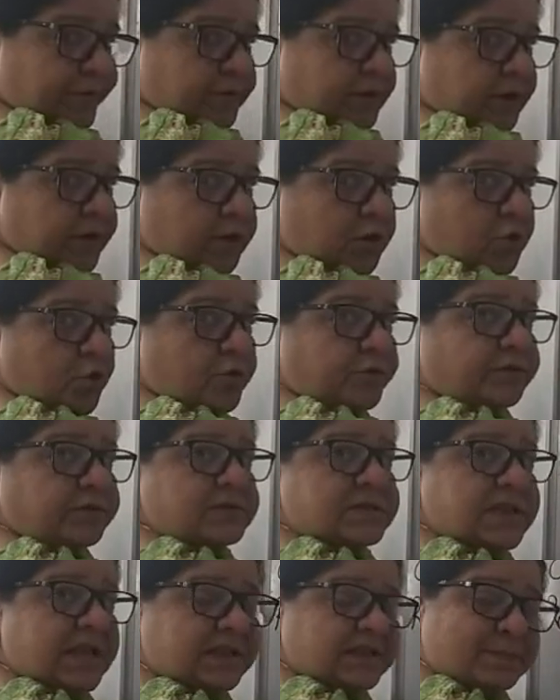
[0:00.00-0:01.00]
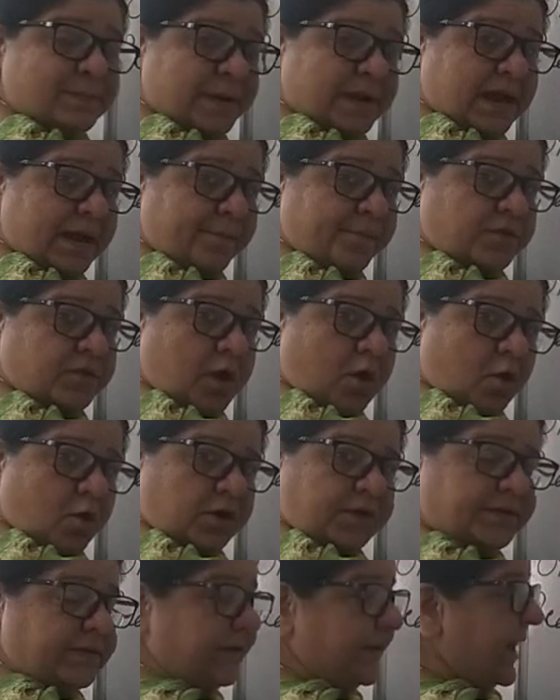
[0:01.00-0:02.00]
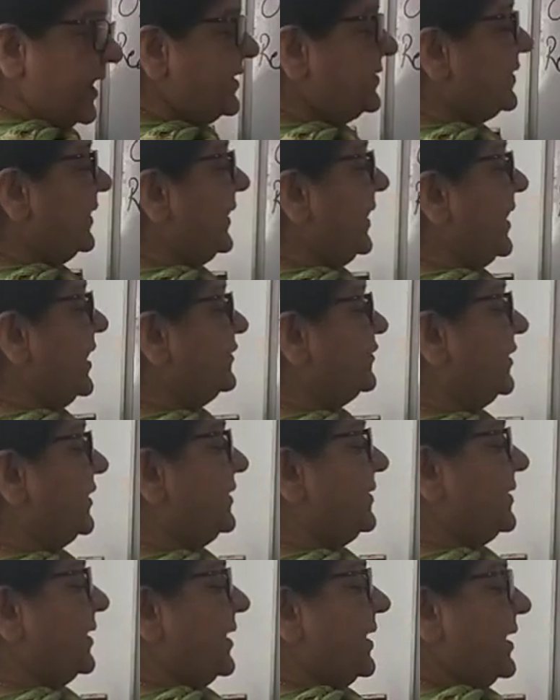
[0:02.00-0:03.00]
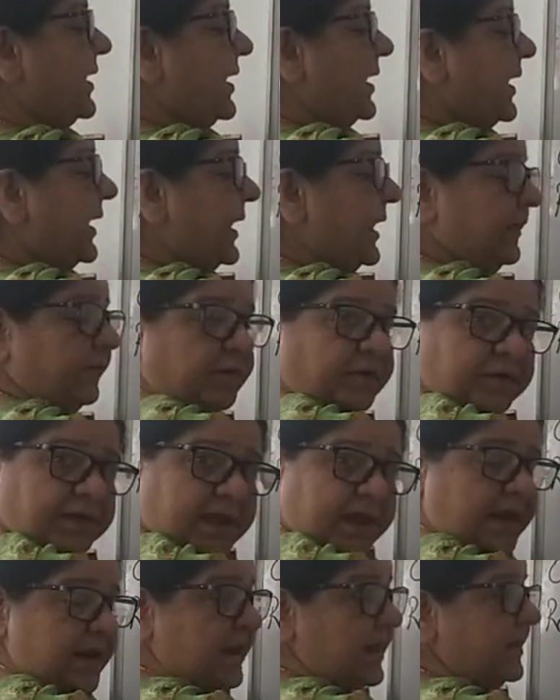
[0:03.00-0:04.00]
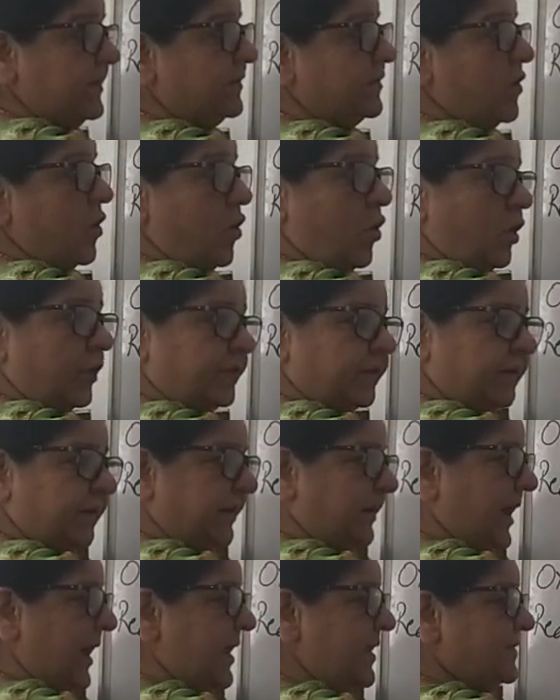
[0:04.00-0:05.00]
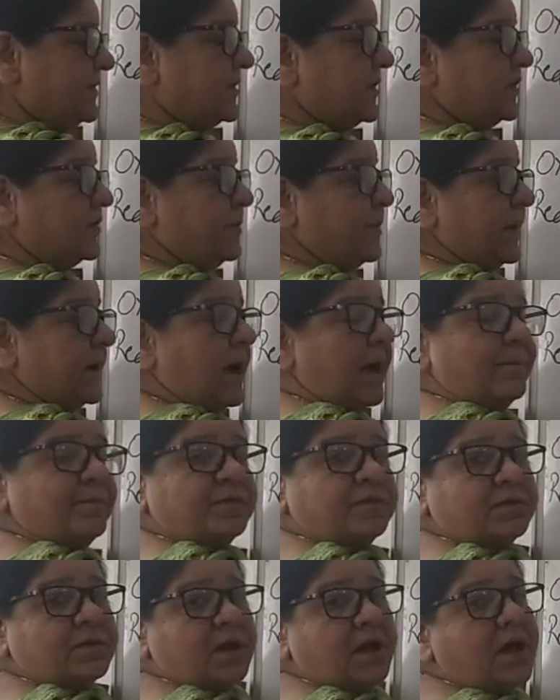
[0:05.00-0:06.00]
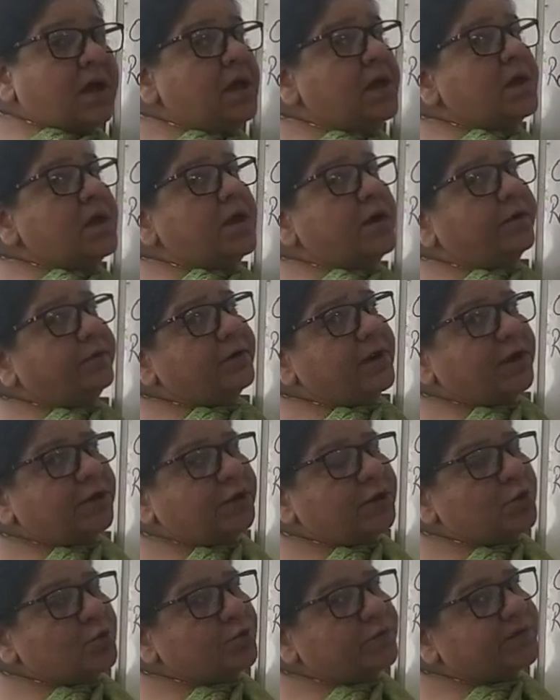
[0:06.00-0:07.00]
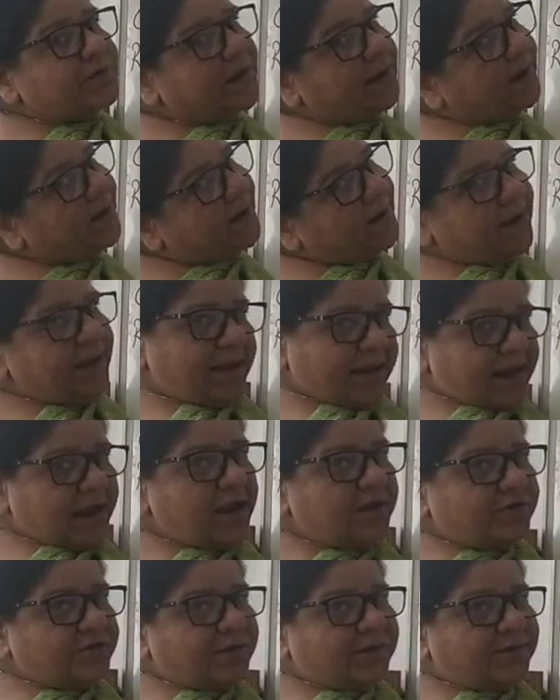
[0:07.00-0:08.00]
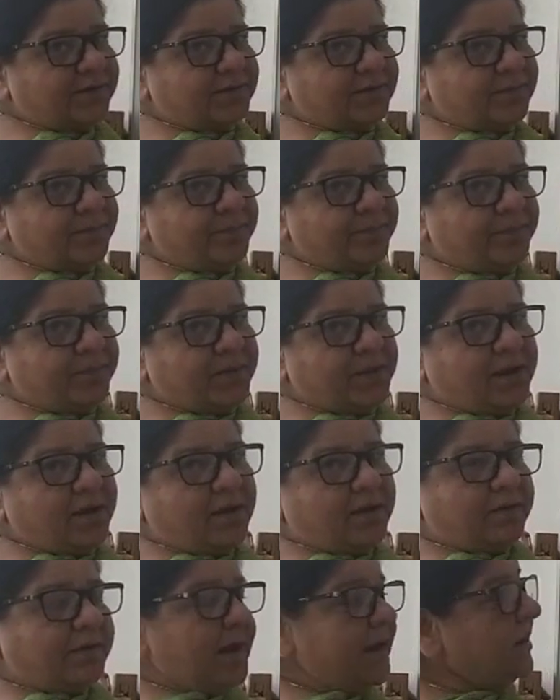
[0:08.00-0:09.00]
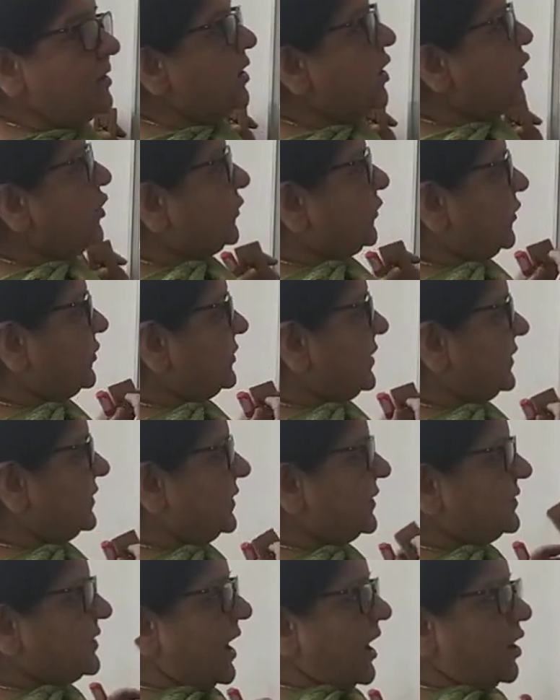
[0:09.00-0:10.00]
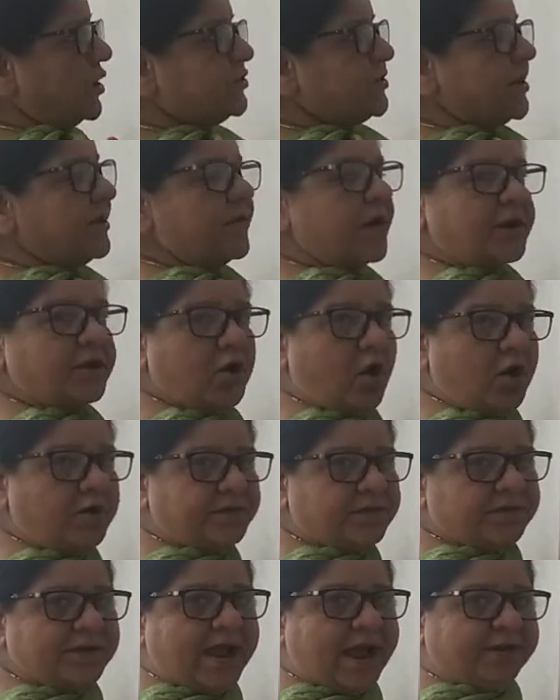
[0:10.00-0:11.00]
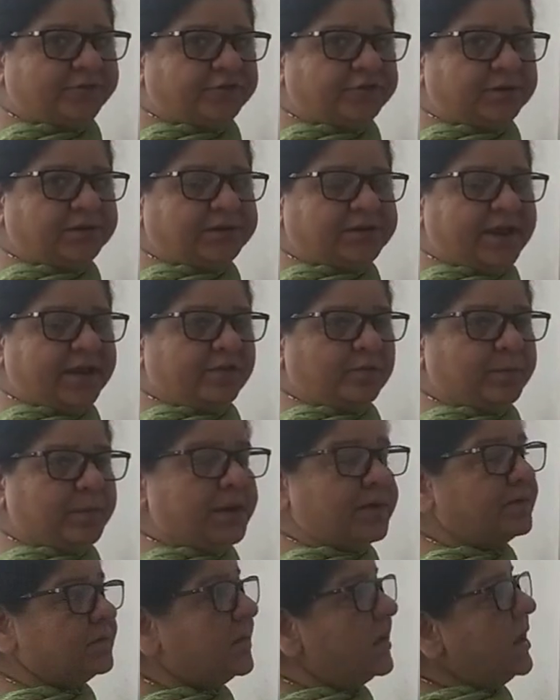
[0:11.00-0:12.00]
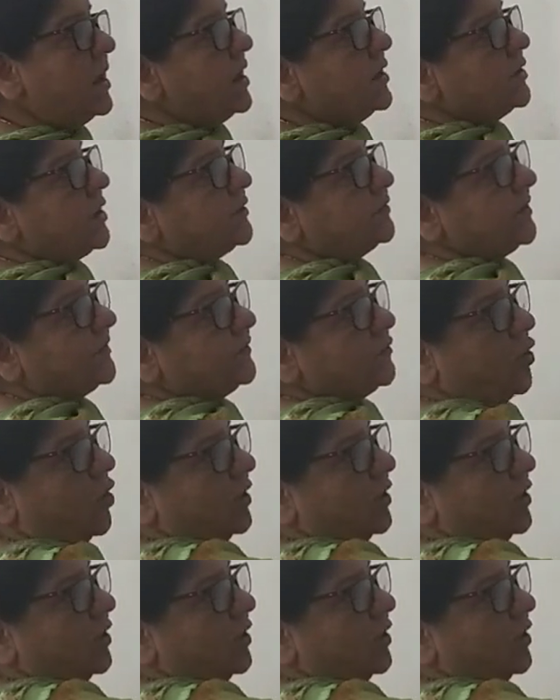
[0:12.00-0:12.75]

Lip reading: is reduced, this becomes the oxidizing agent. HCl is oxidized, this becomes the reducing agent. Right? So this is how the redox reaction takes place. Now this